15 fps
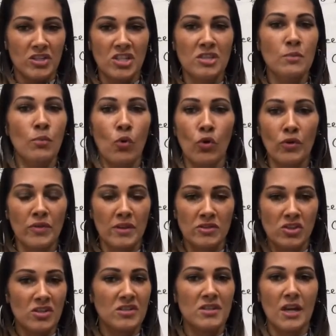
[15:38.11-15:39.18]
It's more than
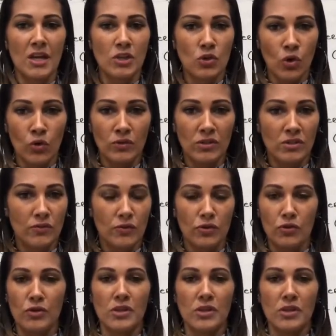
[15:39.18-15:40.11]
just, yeah, you owe this for 30